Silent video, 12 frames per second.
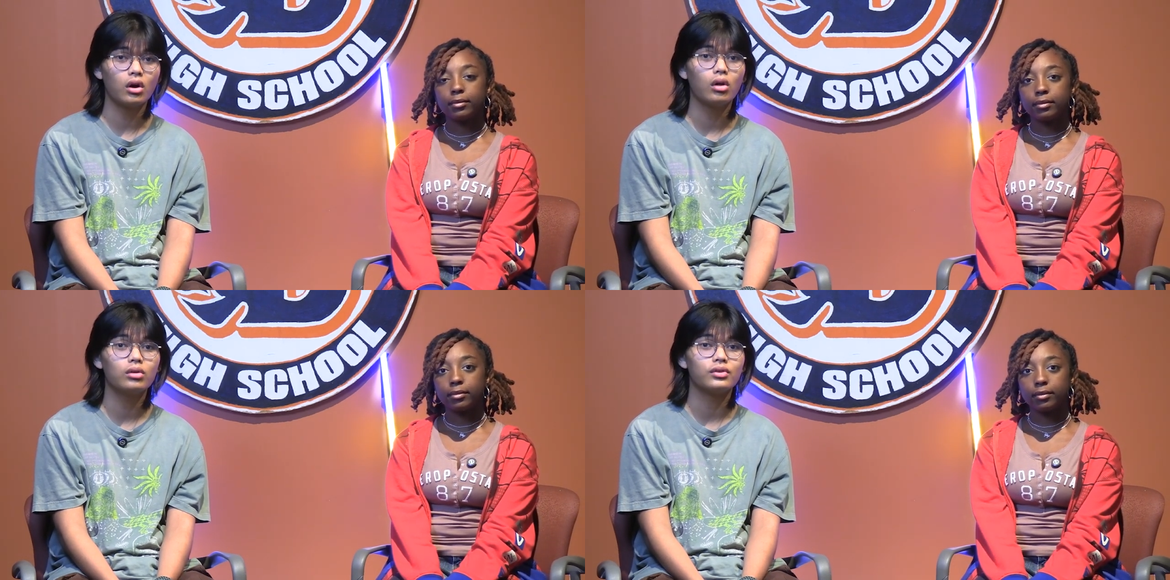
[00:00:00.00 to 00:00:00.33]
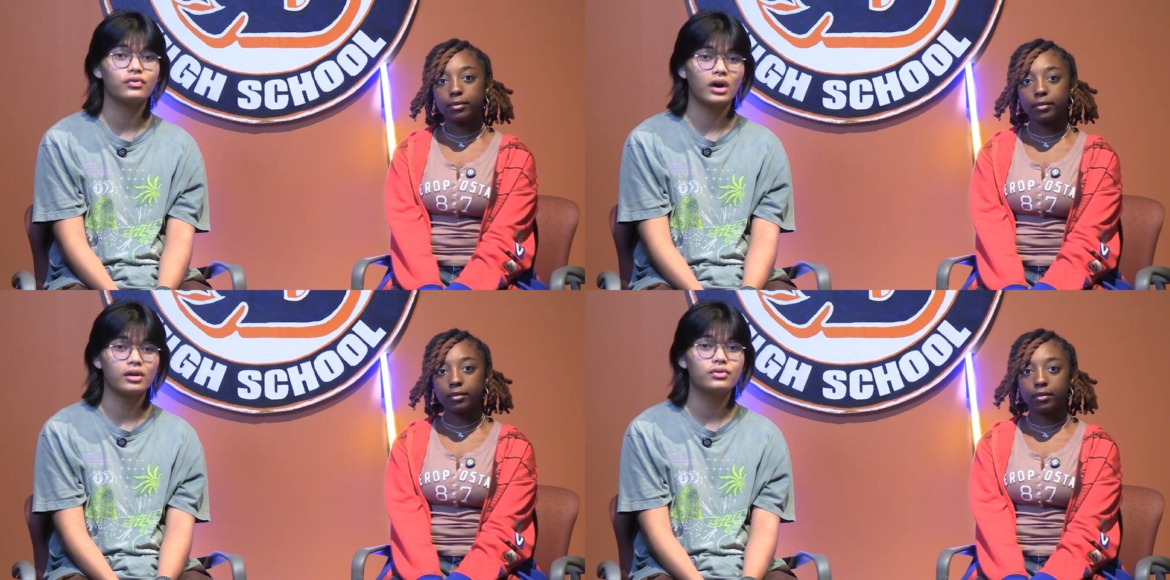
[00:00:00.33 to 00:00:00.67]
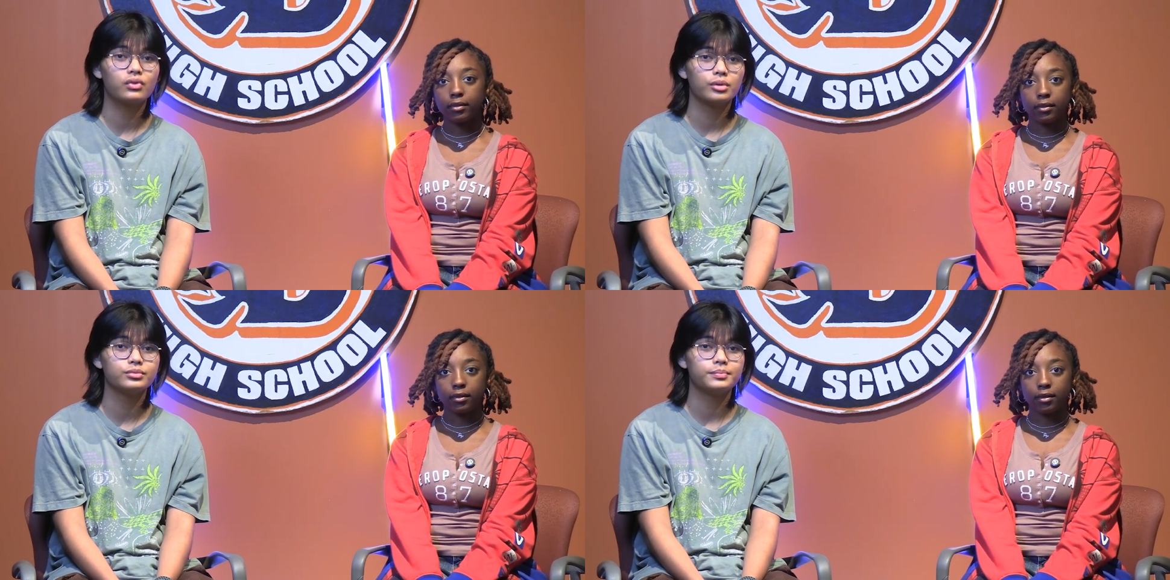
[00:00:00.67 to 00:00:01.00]
Speaker 1: all the Final
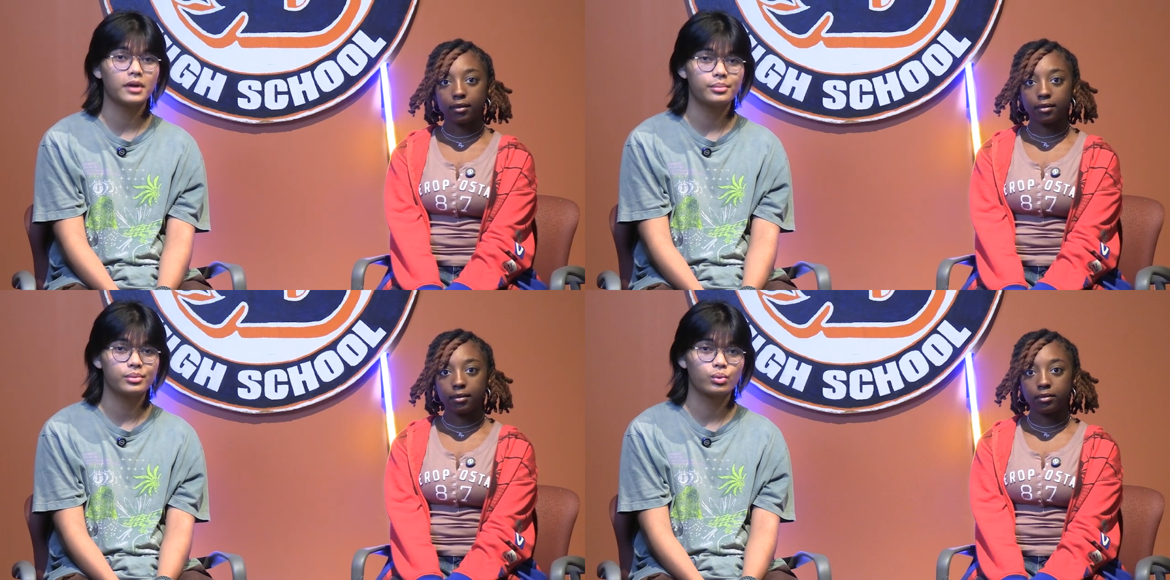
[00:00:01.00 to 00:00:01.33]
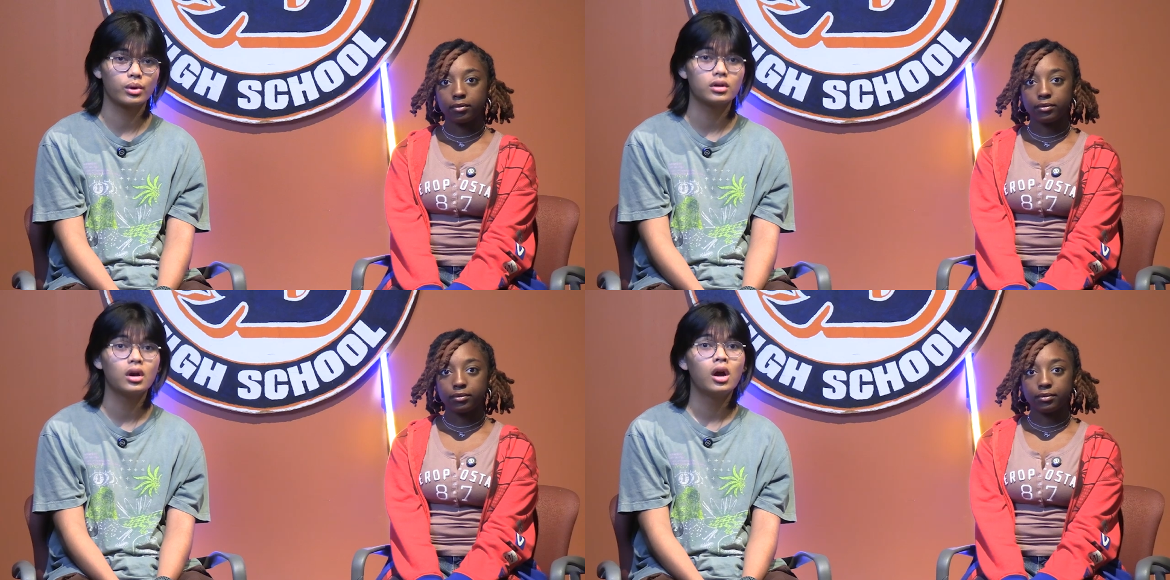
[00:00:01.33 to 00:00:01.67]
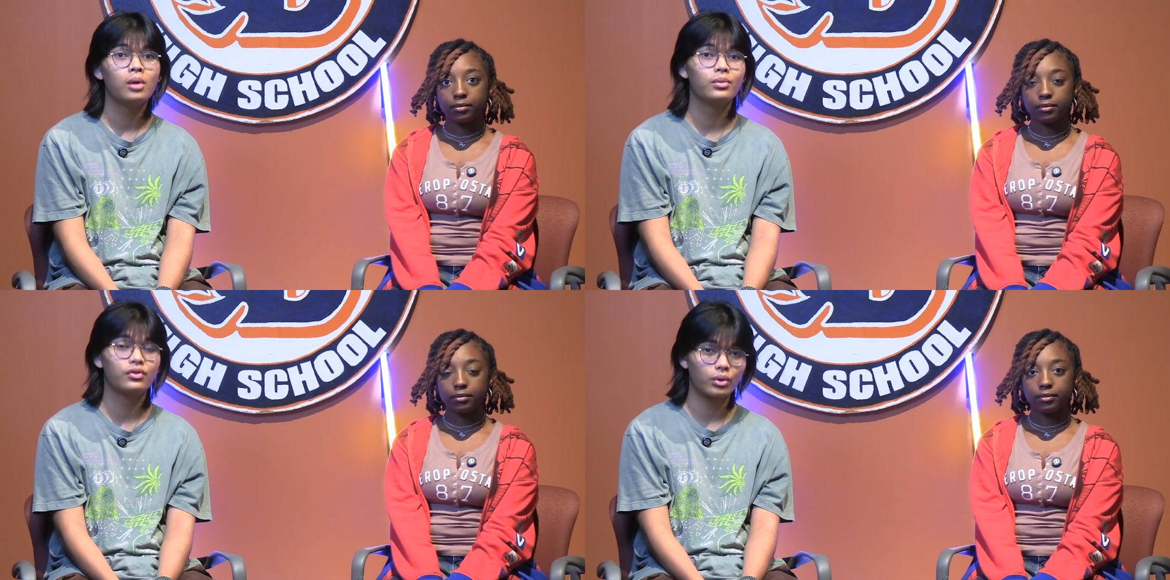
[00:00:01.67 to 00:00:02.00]
Forms paperwork
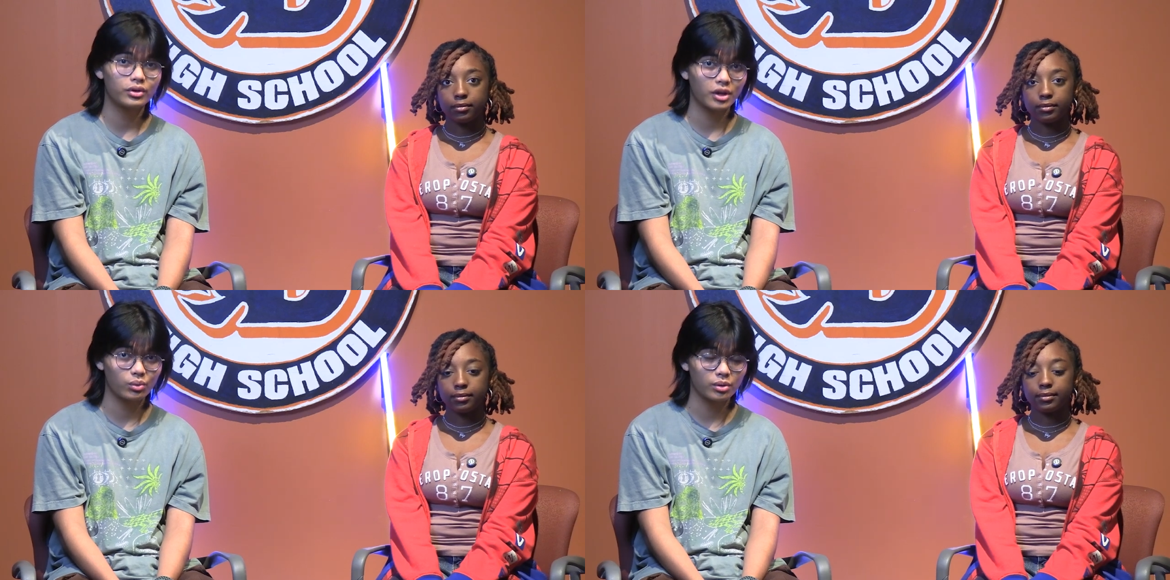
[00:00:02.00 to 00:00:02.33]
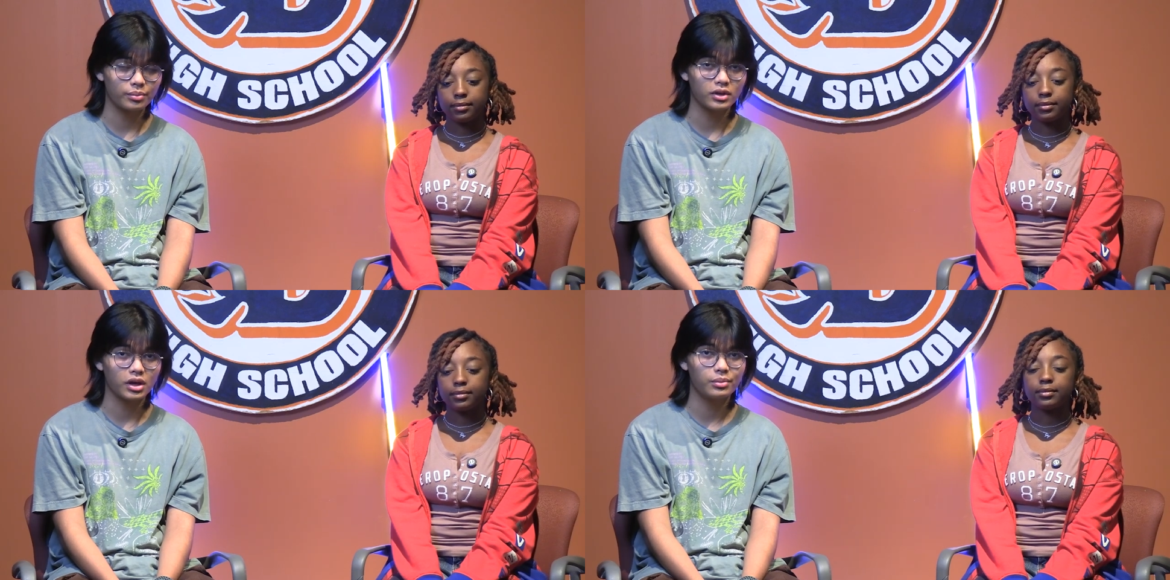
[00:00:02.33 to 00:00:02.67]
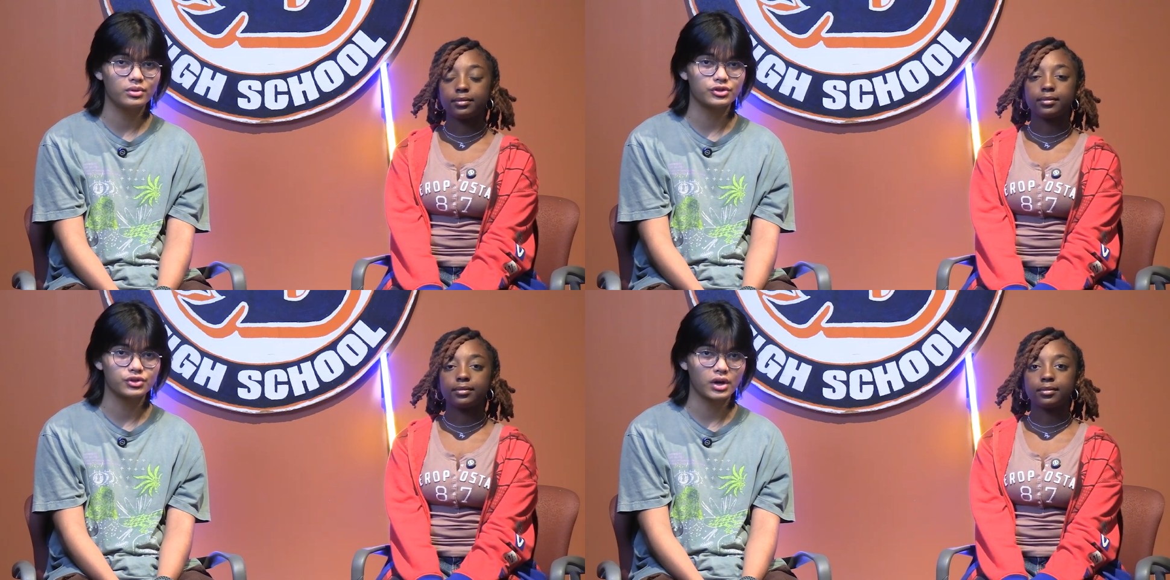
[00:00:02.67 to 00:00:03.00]
before they will be
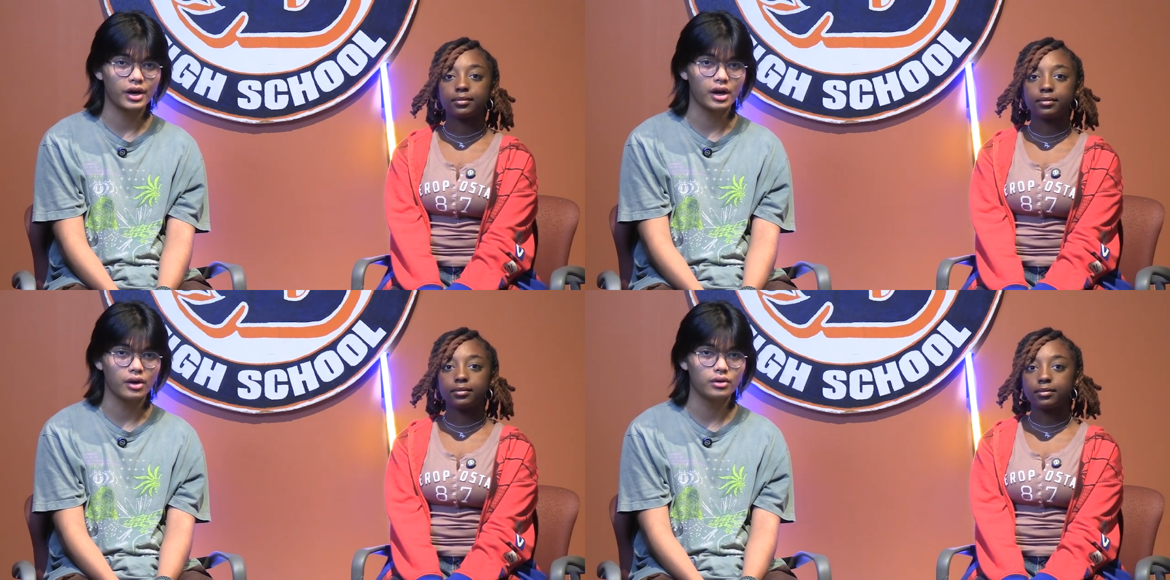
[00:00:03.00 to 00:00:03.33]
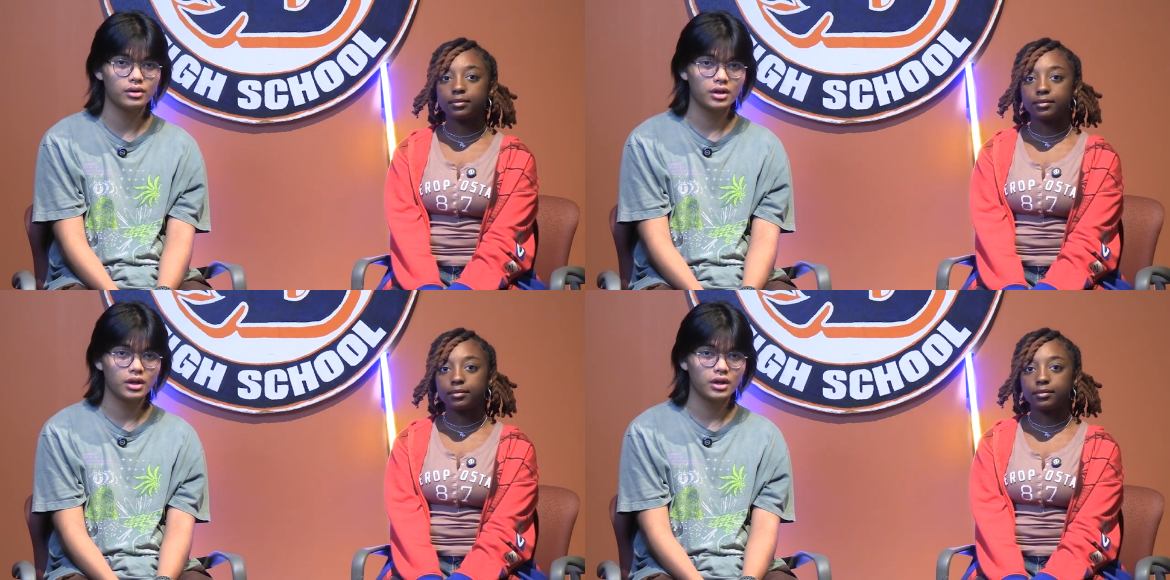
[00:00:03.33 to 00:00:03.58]
able to try out.